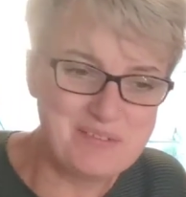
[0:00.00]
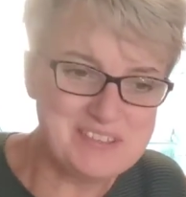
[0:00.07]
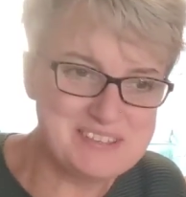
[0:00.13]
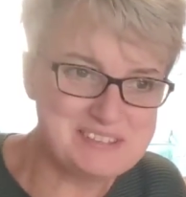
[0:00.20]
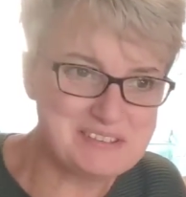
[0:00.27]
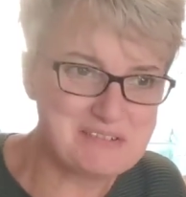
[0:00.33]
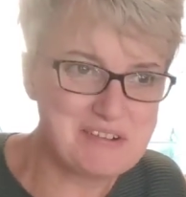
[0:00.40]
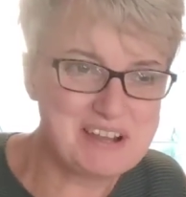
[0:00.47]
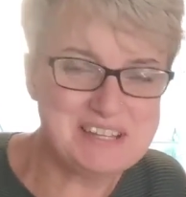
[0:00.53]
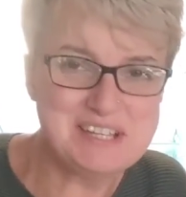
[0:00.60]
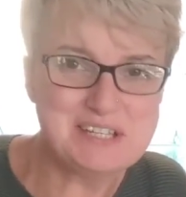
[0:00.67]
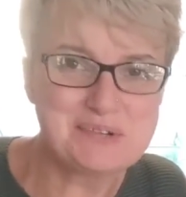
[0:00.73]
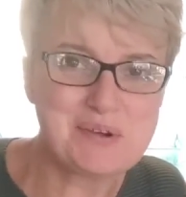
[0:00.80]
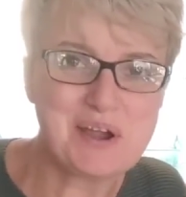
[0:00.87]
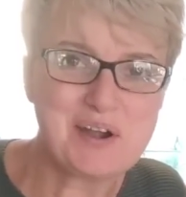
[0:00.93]
This is a
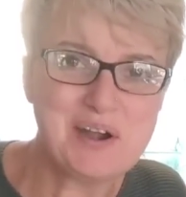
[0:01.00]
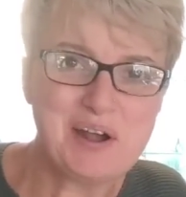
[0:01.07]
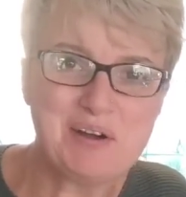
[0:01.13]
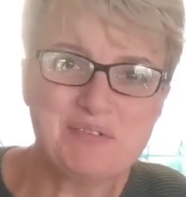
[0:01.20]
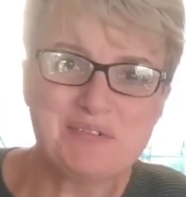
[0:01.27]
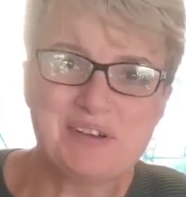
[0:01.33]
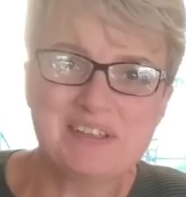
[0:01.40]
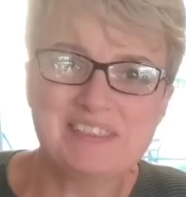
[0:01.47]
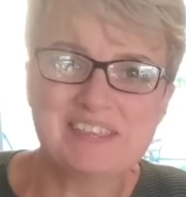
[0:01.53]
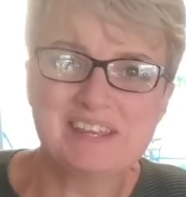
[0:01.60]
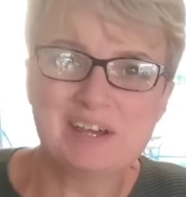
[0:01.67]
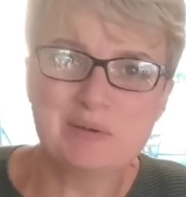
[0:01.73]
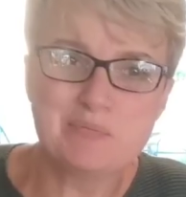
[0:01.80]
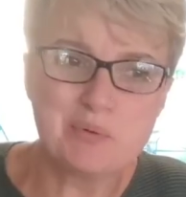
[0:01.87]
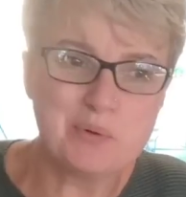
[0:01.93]
ready-to-wear outfit
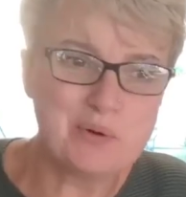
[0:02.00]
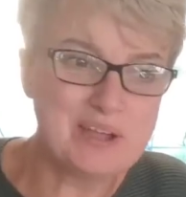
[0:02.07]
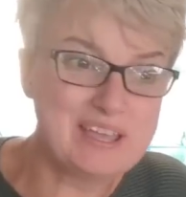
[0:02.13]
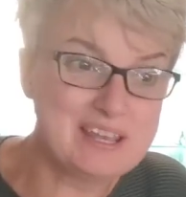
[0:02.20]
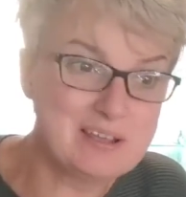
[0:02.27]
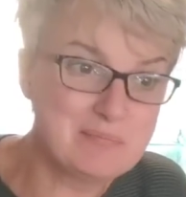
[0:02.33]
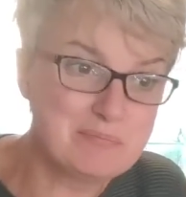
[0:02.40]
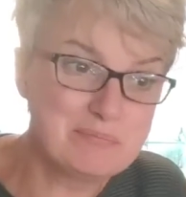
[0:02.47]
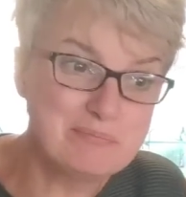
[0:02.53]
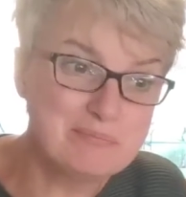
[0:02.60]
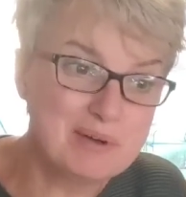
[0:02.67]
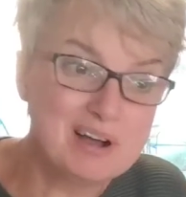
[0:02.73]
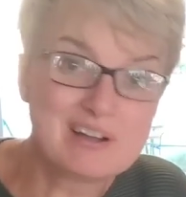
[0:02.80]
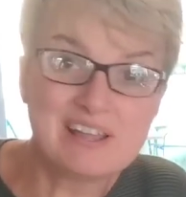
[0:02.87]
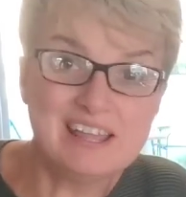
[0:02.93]
that I bought in a
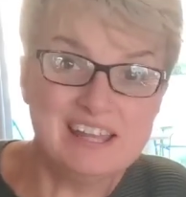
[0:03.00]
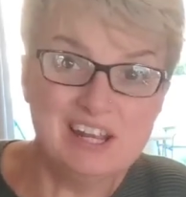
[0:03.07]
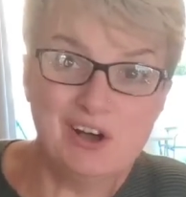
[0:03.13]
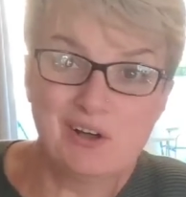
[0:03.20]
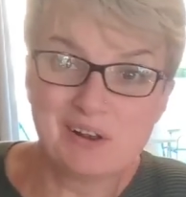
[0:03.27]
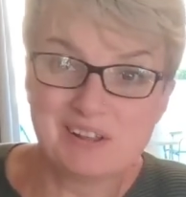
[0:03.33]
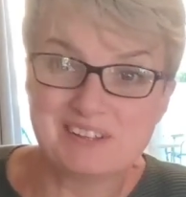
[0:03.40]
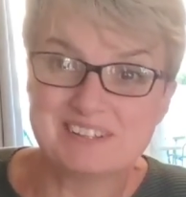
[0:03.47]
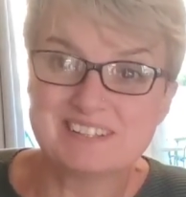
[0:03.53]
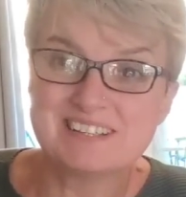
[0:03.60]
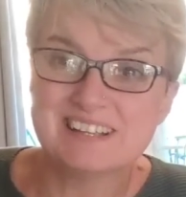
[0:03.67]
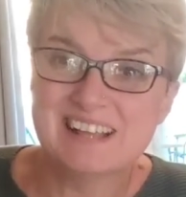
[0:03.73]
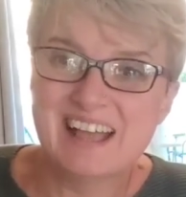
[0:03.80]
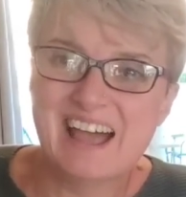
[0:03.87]
market in Holland.